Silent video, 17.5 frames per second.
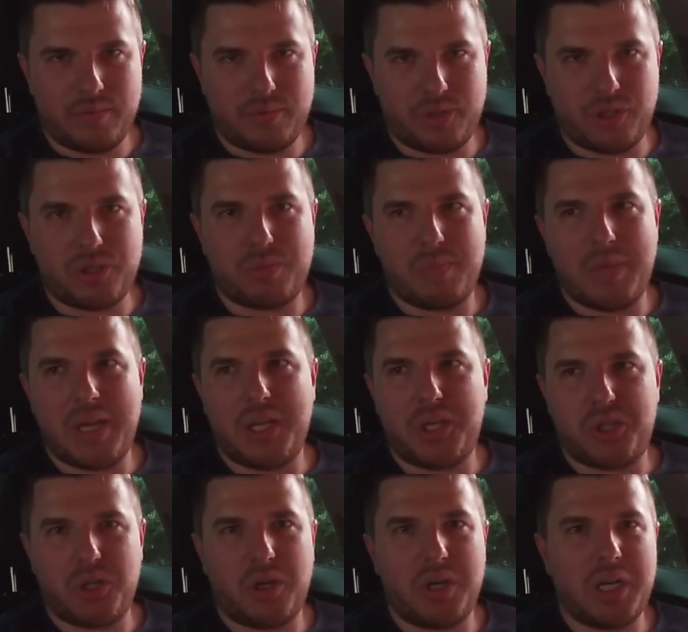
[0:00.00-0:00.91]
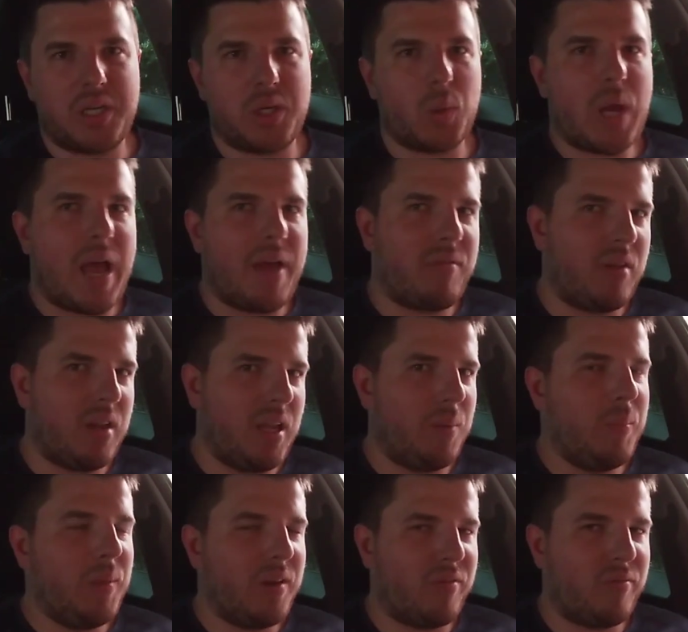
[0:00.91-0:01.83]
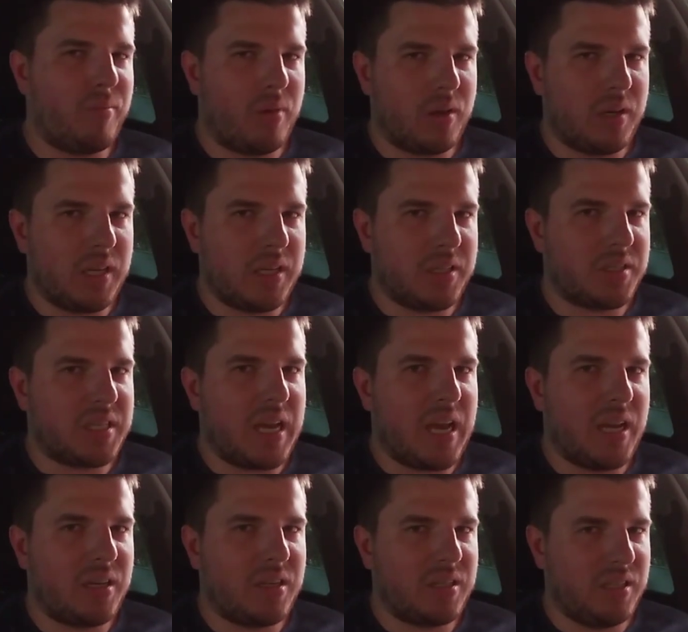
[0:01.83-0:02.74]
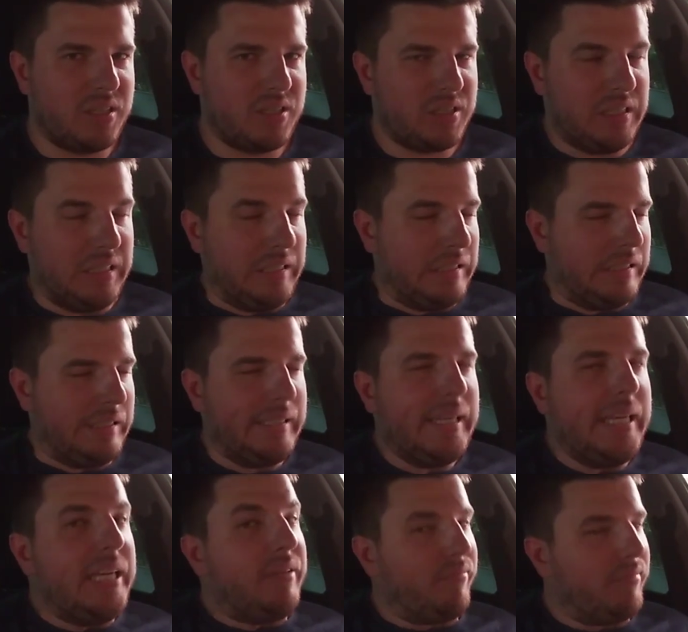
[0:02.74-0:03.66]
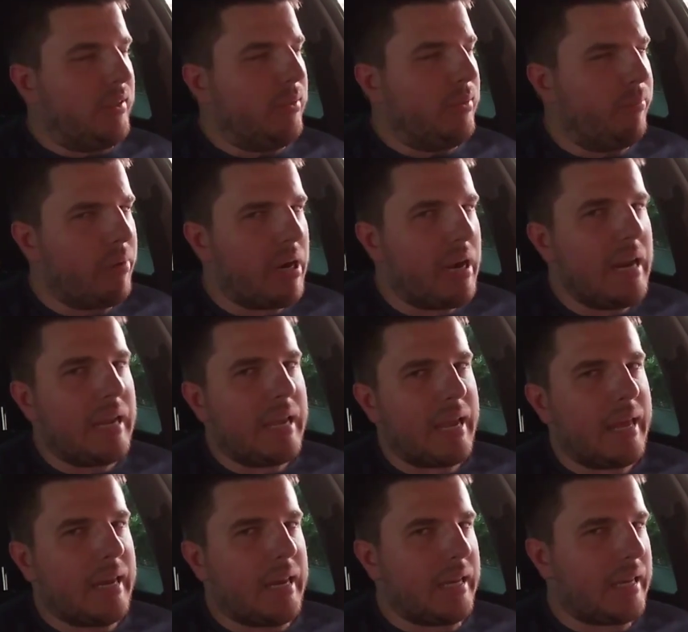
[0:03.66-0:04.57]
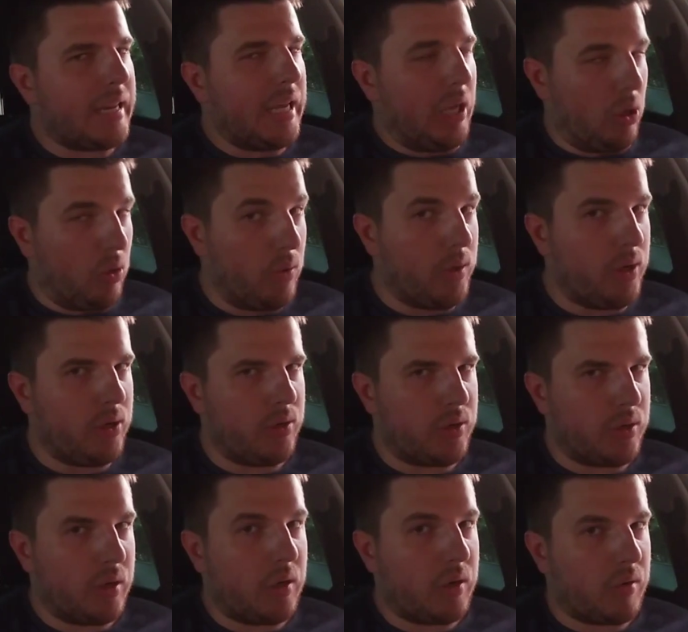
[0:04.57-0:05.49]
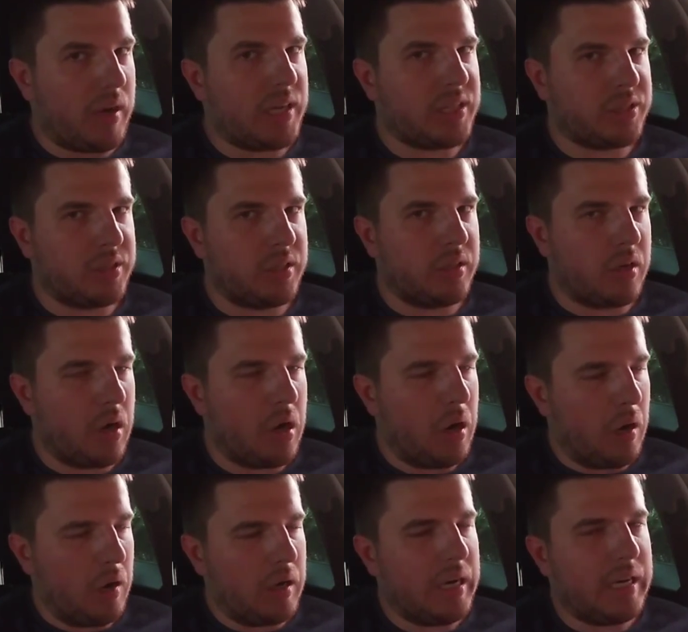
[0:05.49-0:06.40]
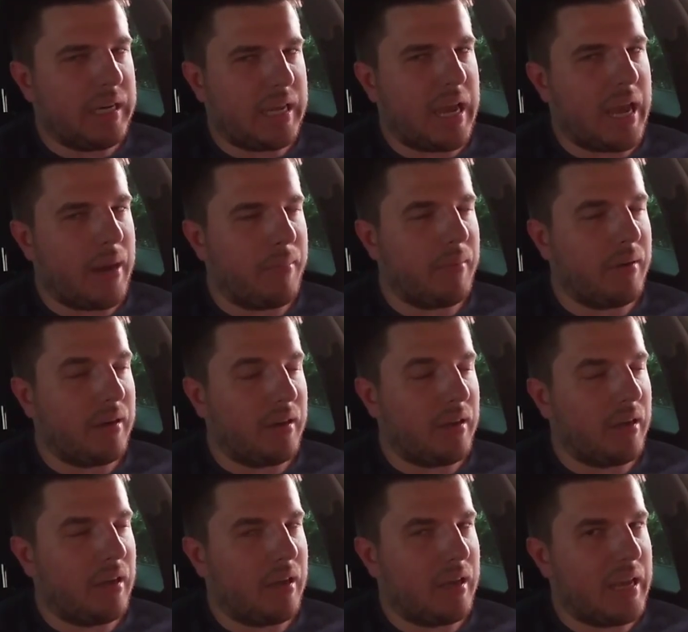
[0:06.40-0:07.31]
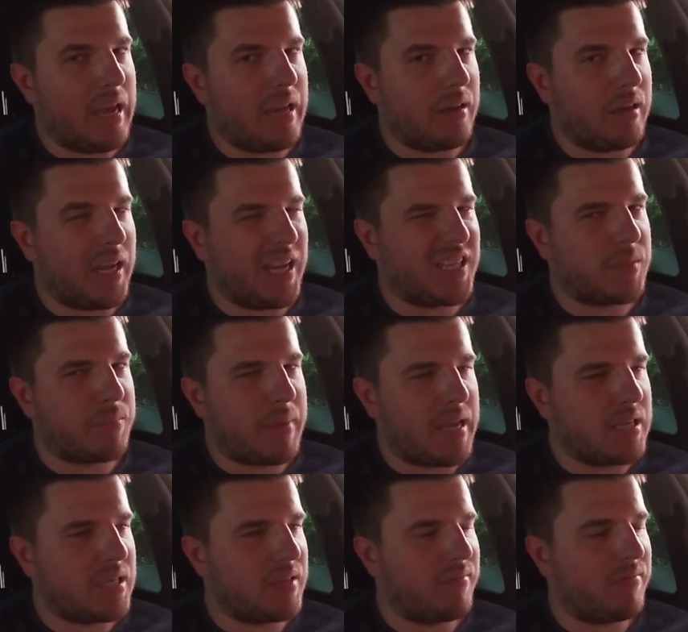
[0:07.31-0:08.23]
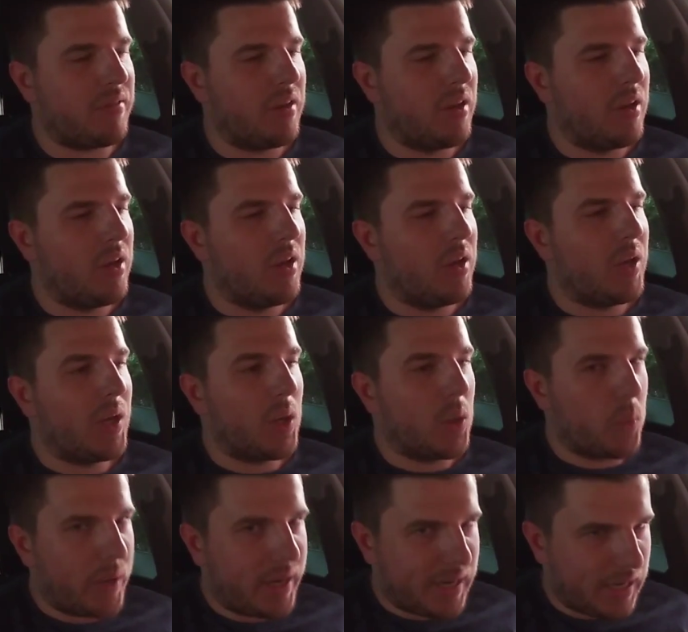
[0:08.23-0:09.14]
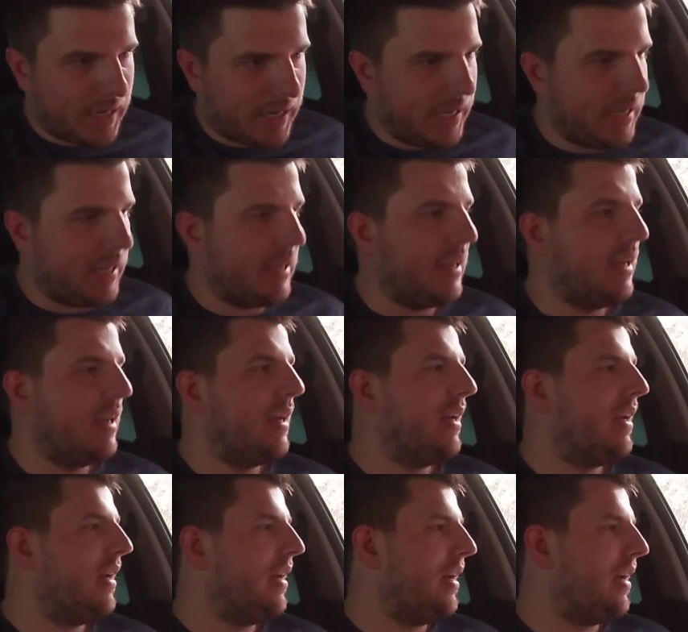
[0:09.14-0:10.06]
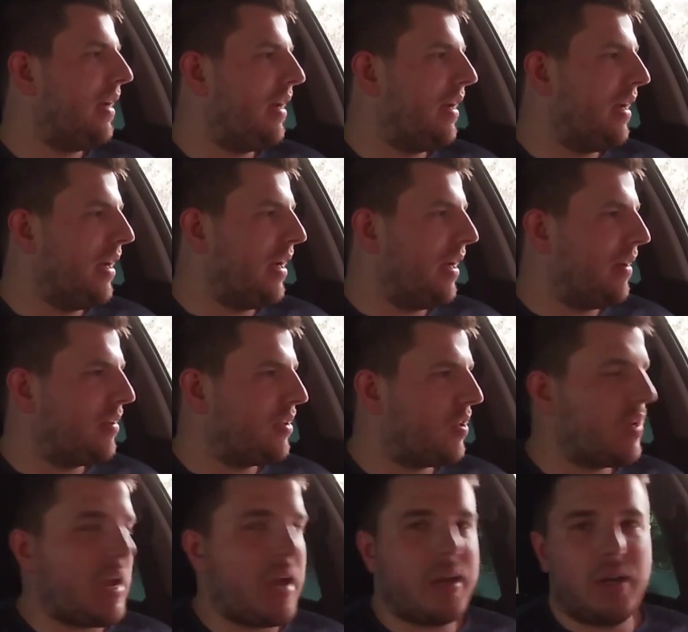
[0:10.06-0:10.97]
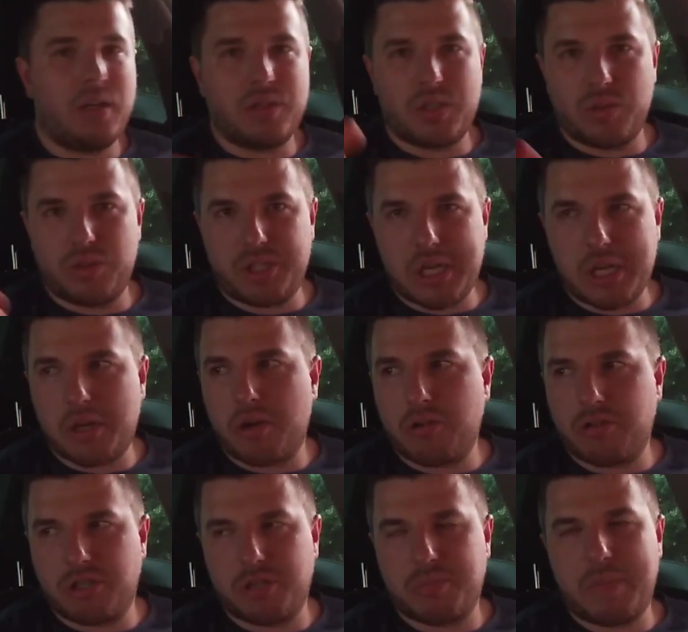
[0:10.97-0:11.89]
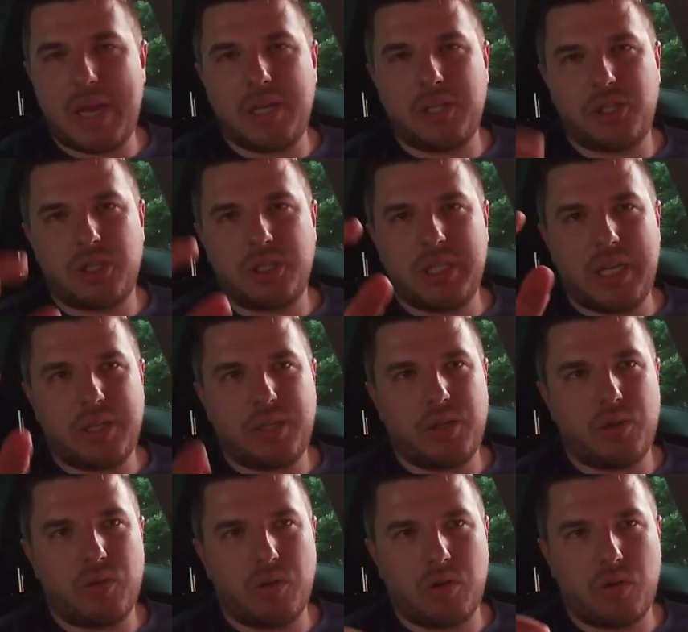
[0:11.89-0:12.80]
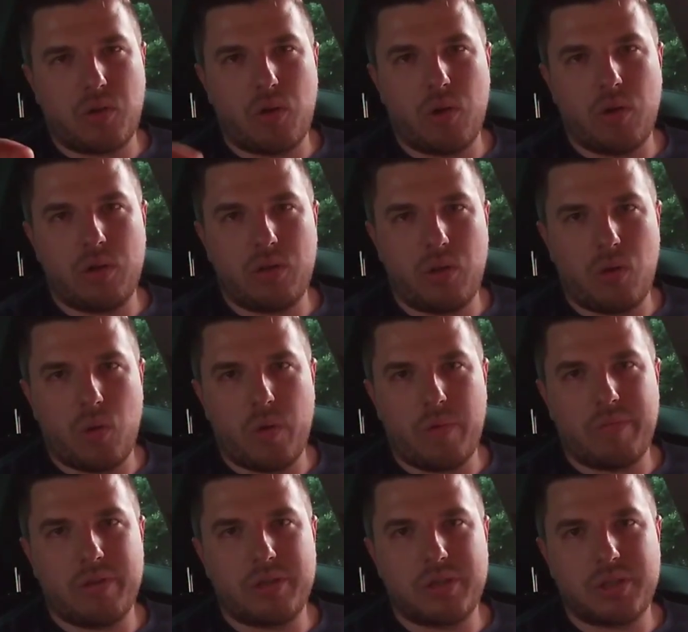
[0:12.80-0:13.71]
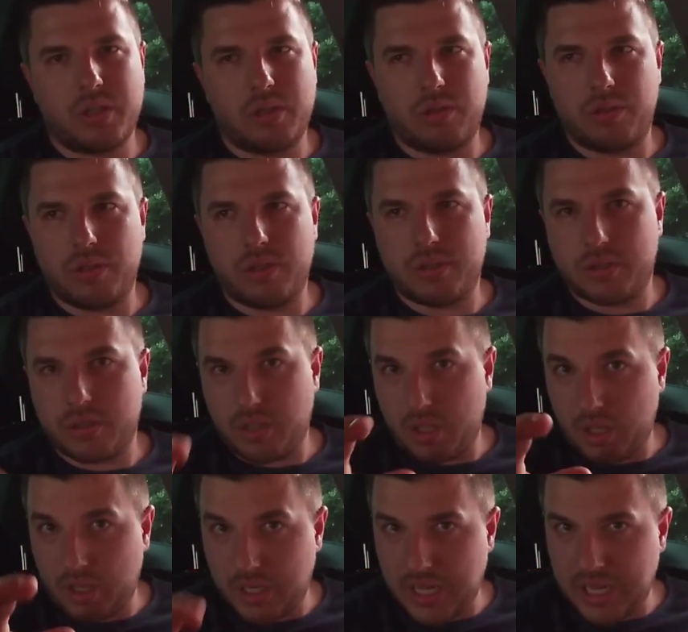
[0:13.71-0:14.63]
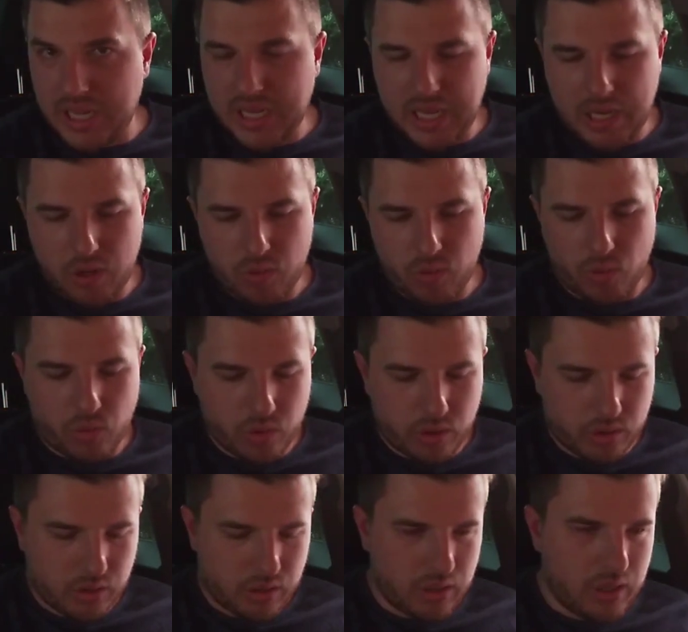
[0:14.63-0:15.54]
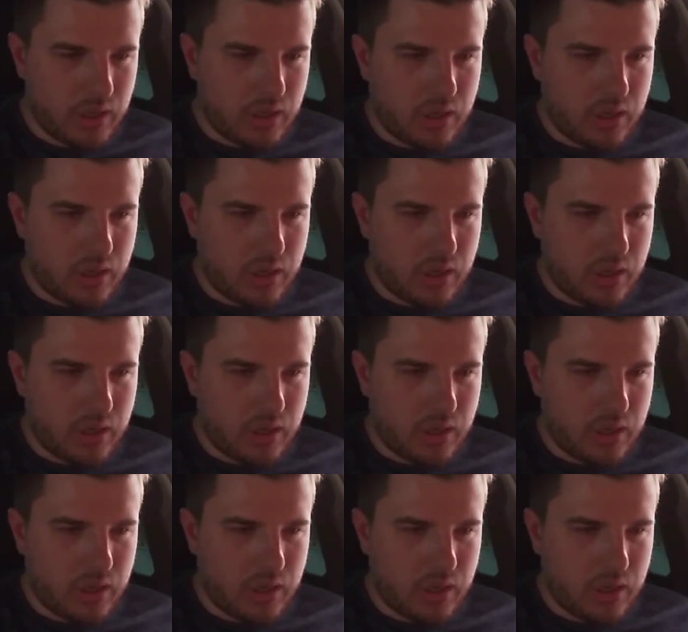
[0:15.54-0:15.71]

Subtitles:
just make sure that you have a little bit of money aside. If you break anything or you crash the car, it can get expensive quickly. And also check your suspension, that your coilovers are not leaking oil,